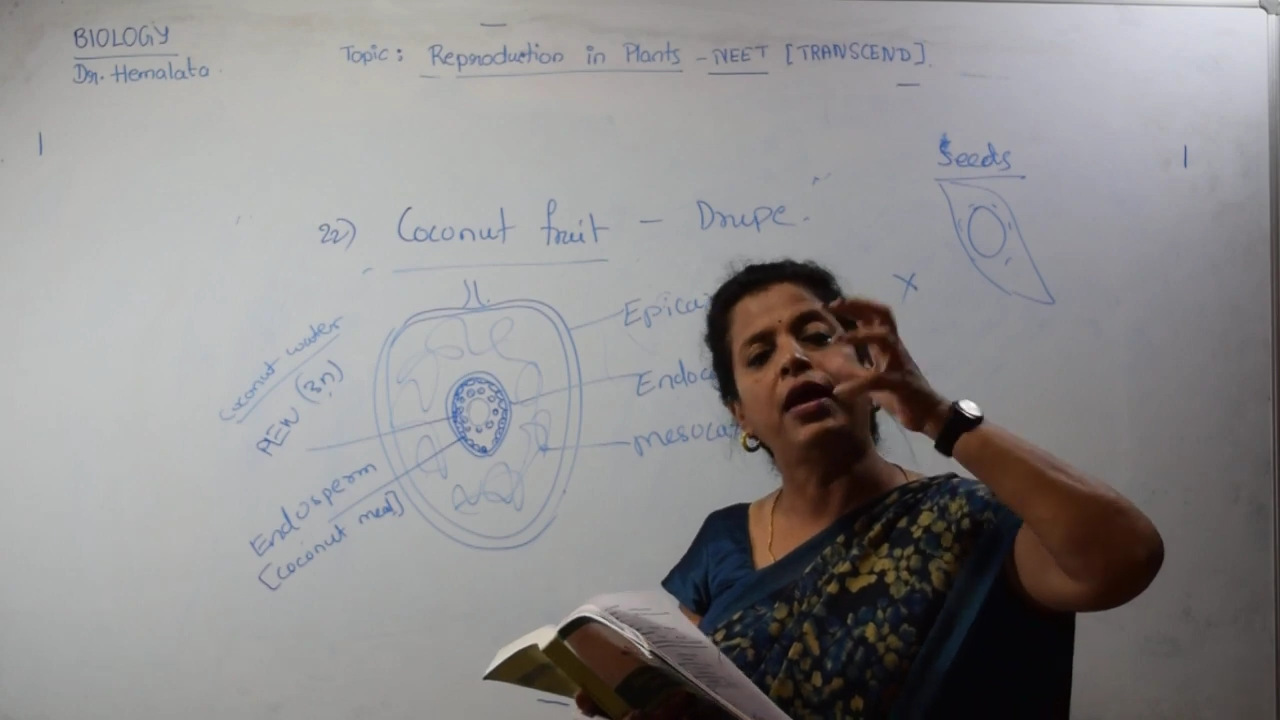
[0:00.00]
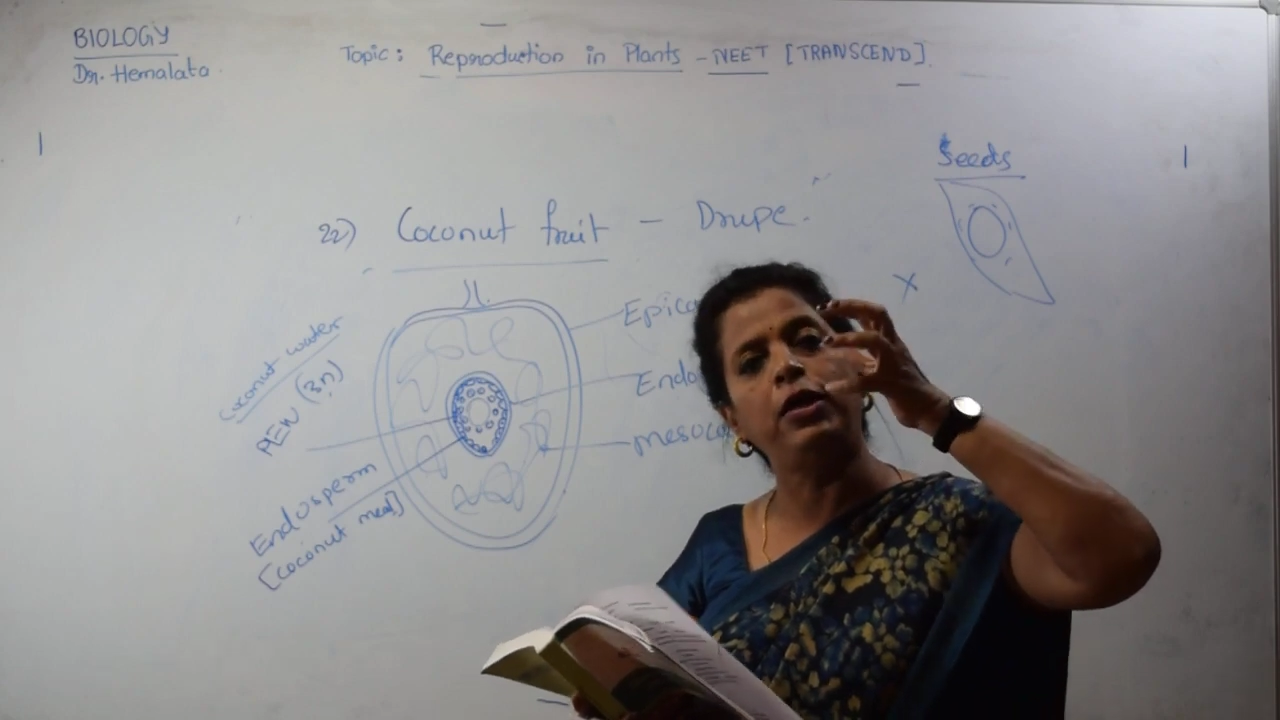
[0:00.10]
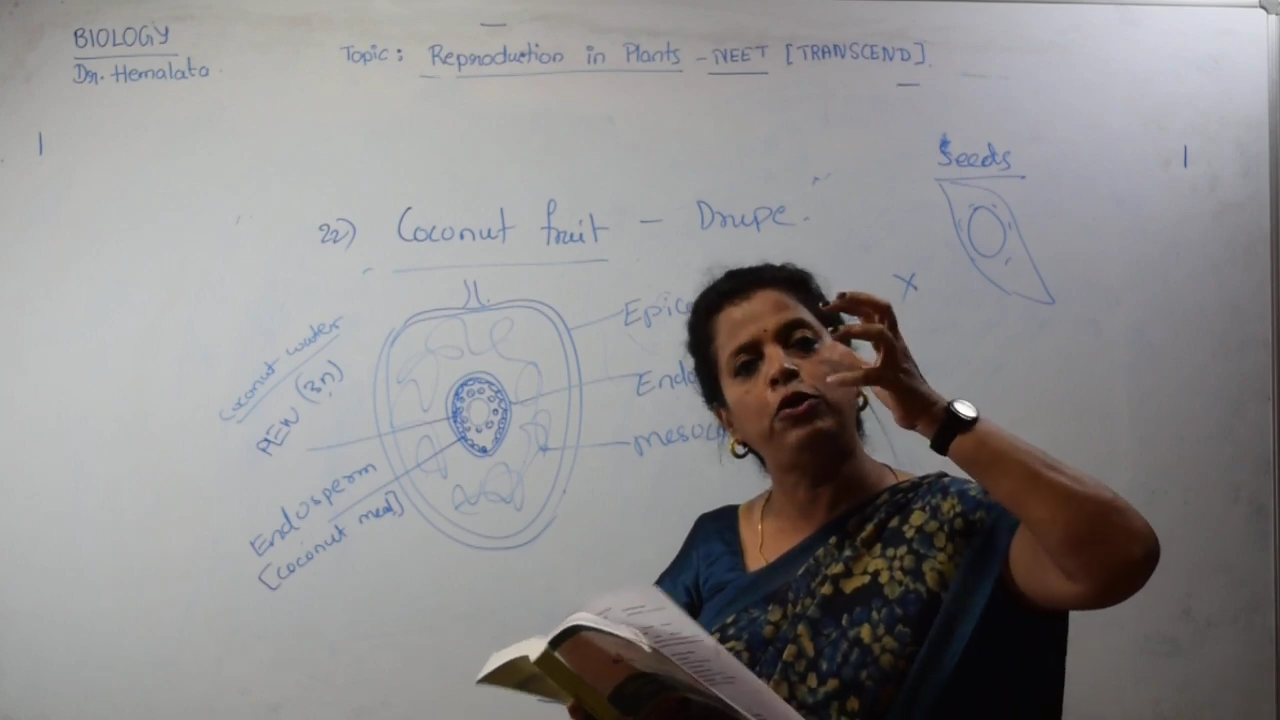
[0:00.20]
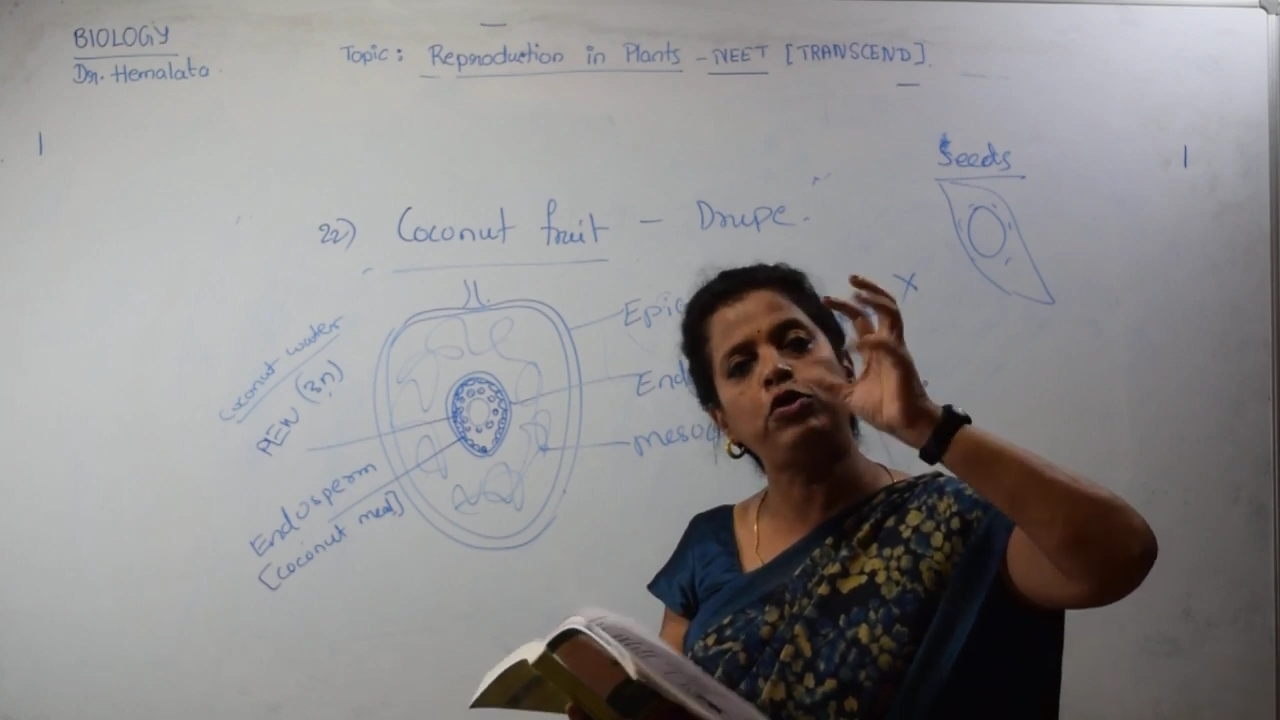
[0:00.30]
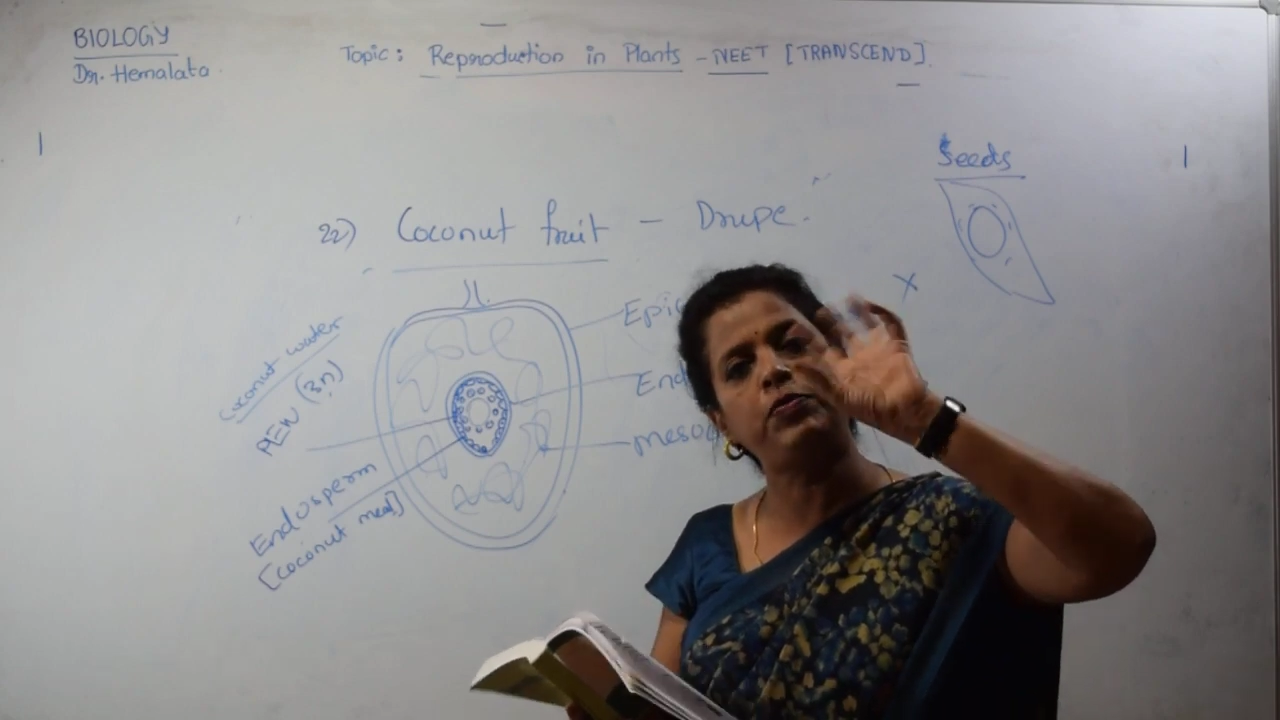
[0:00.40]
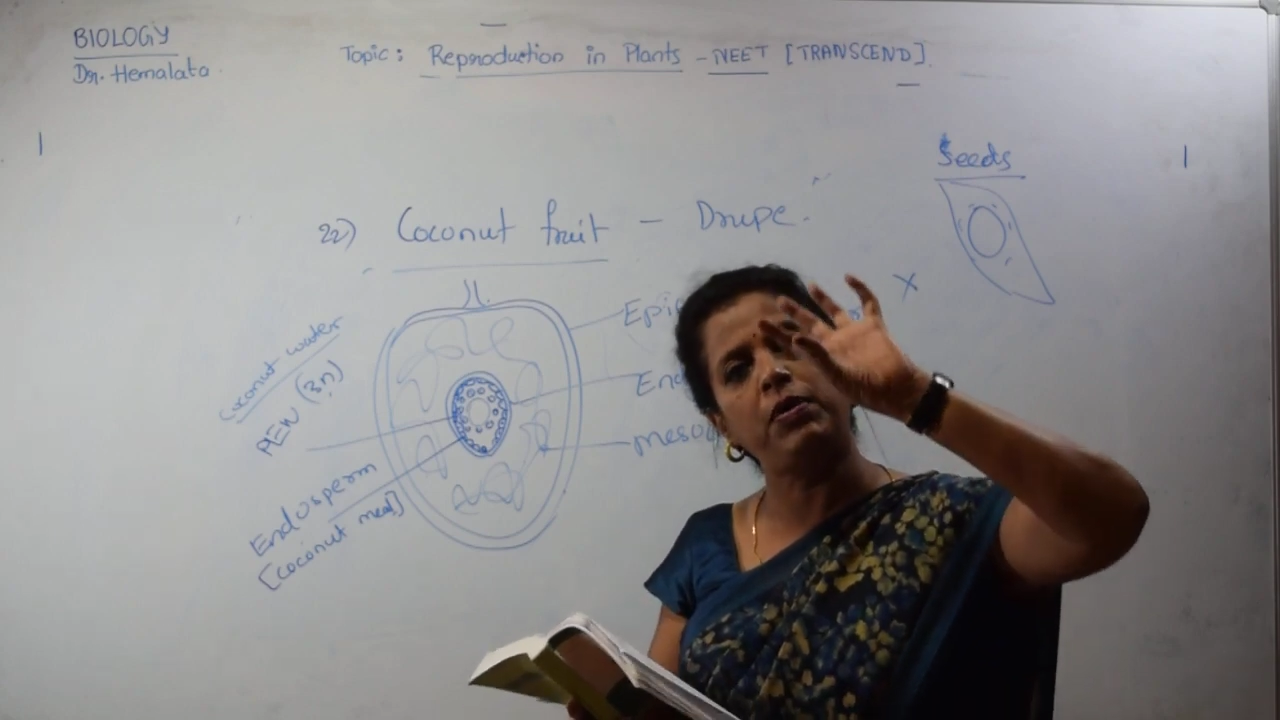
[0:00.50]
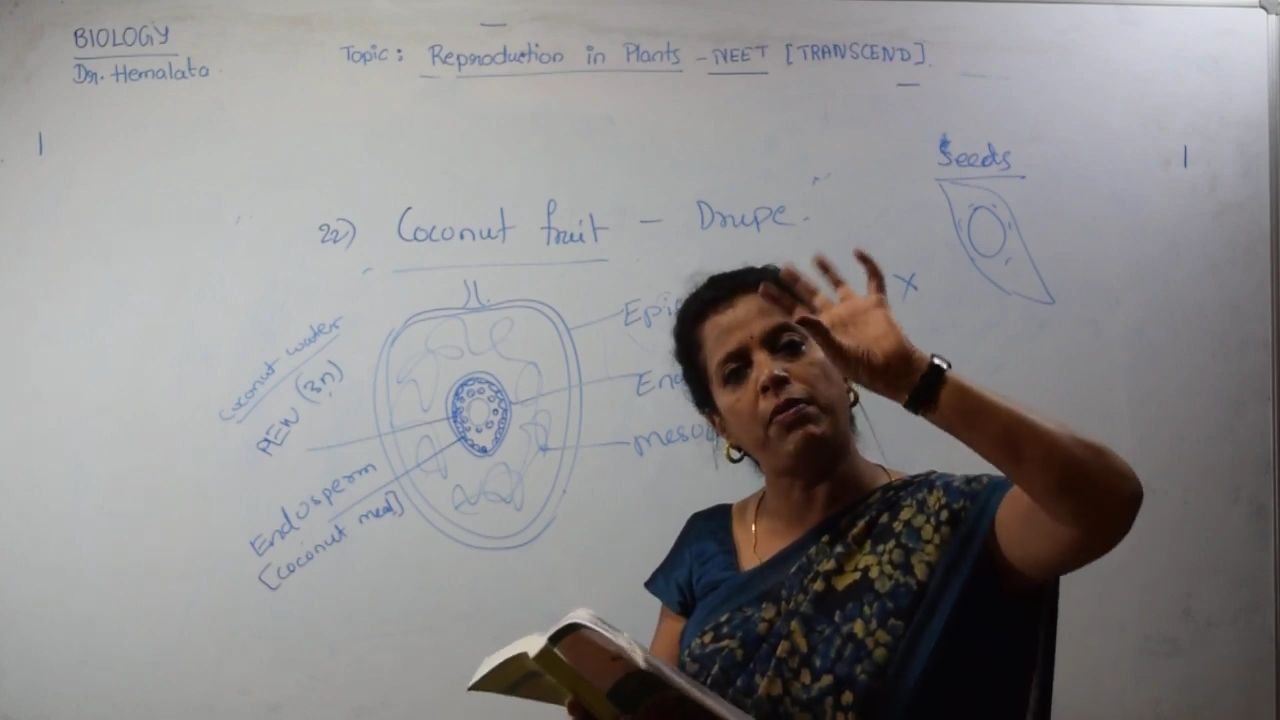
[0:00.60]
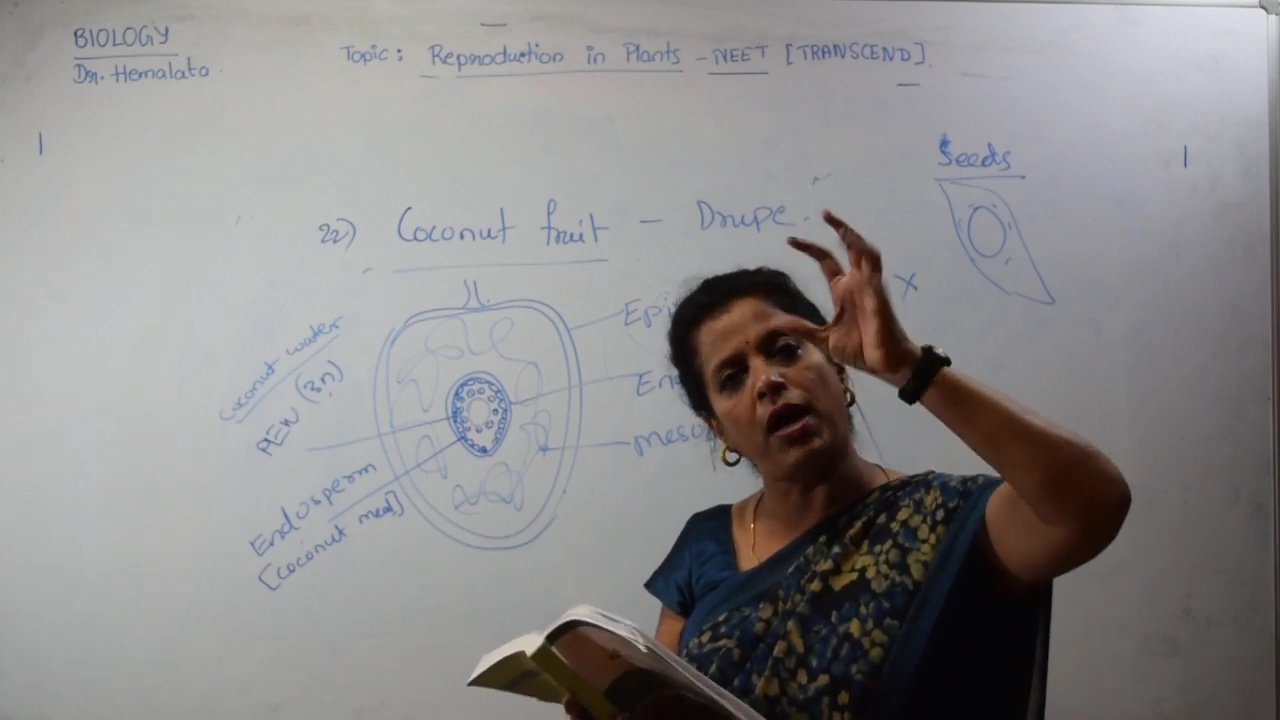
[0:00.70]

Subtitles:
endosperm